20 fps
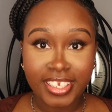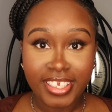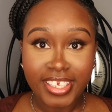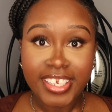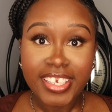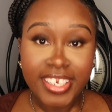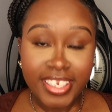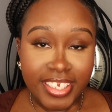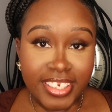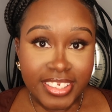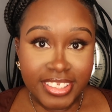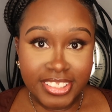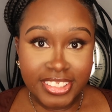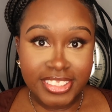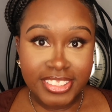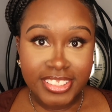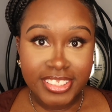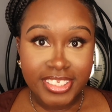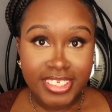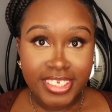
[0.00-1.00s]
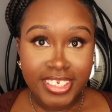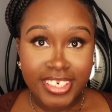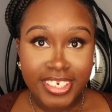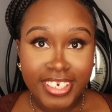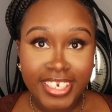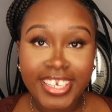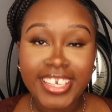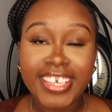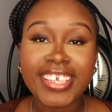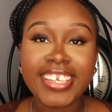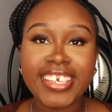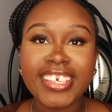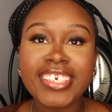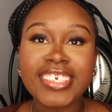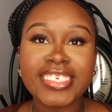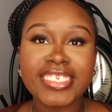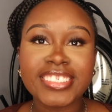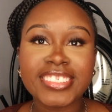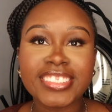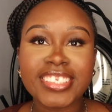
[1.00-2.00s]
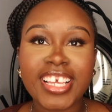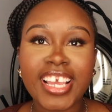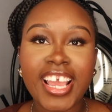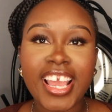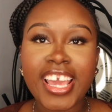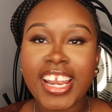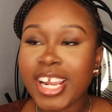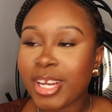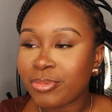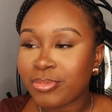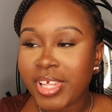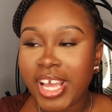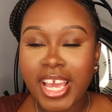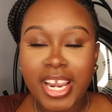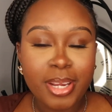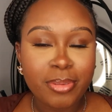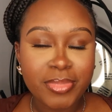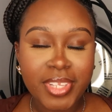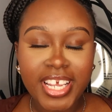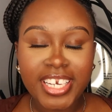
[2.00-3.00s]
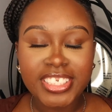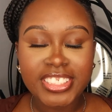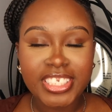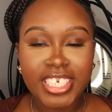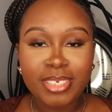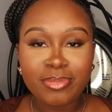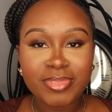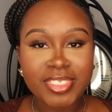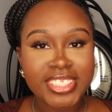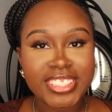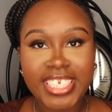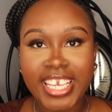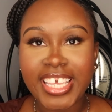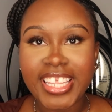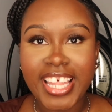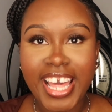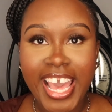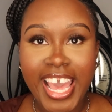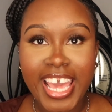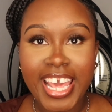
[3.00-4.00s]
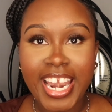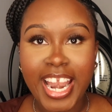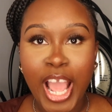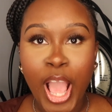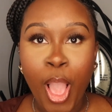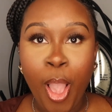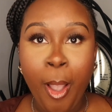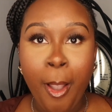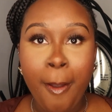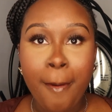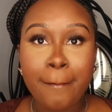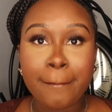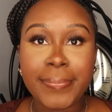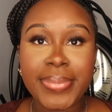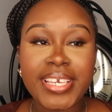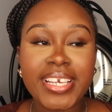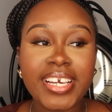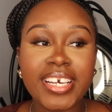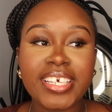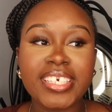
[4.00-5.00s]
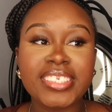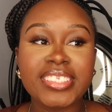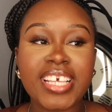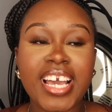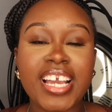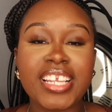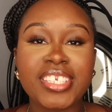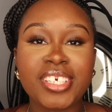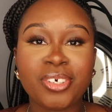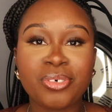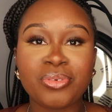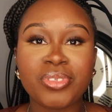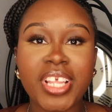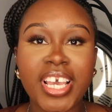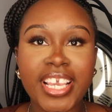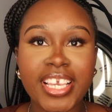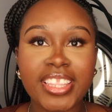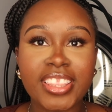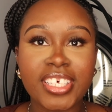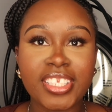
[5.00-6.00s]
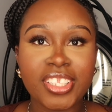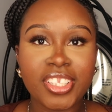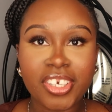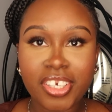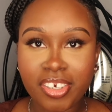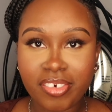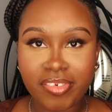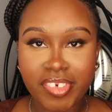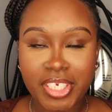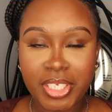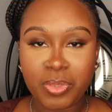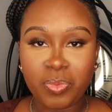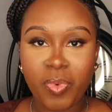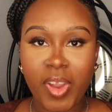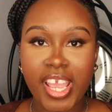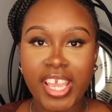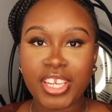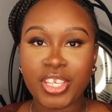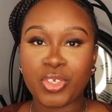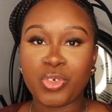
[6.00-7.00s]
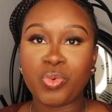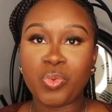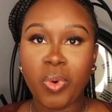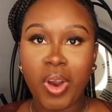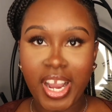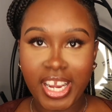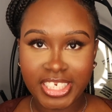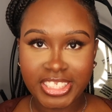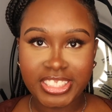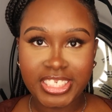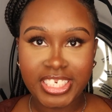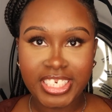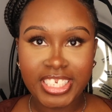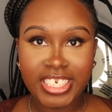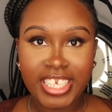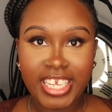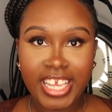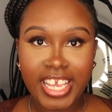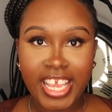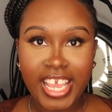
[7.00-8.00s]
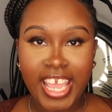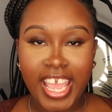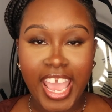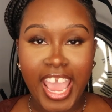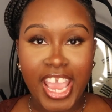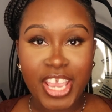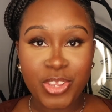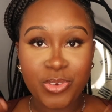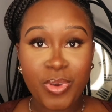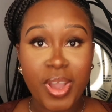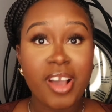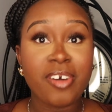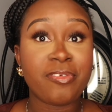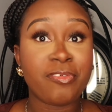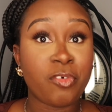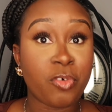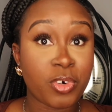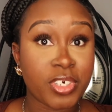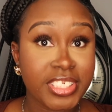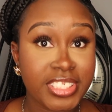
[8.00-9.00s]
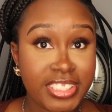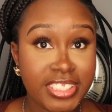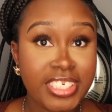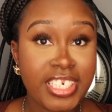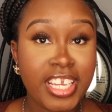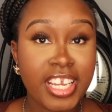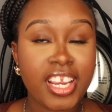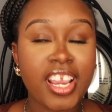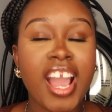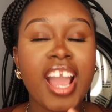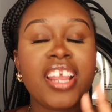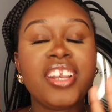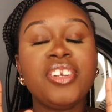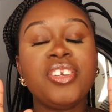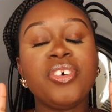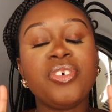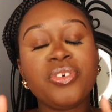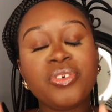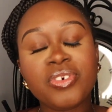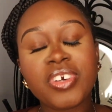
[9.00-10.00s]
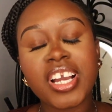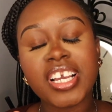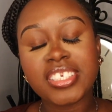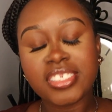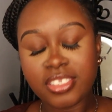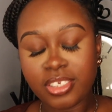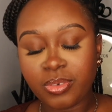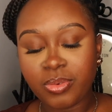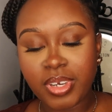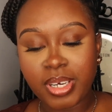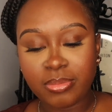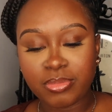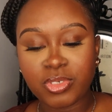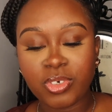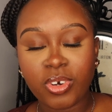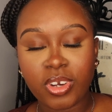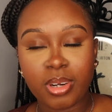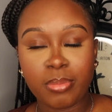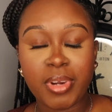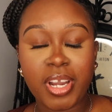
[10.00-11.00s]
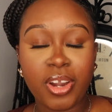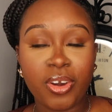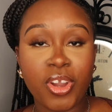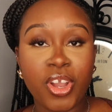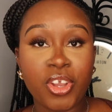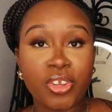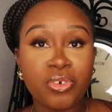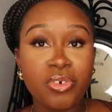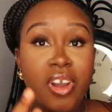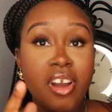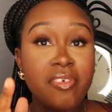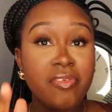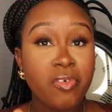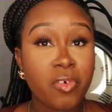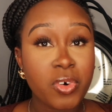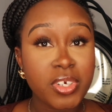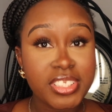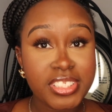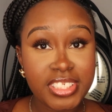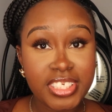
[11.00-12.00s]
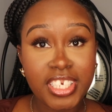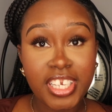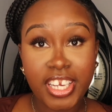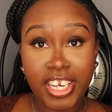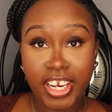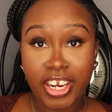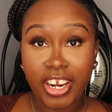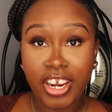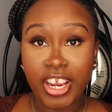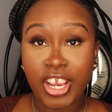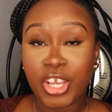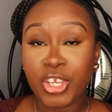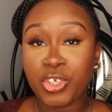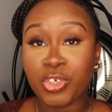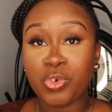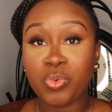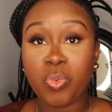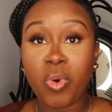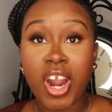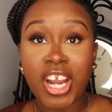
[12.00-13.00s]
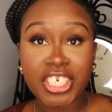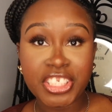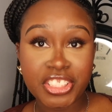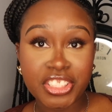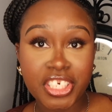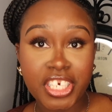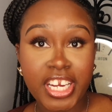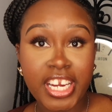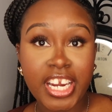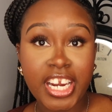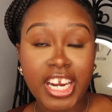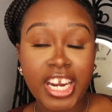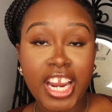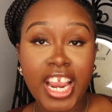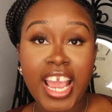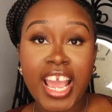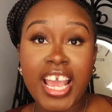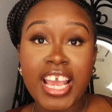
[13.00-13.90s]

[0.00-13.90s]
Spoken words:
It is, and I'm not ashamed to say that, because I don't like the look of it when you wash it and you have 4C hair. I know you guys know what I'm talking about. You have 4C hair, you wash your hair,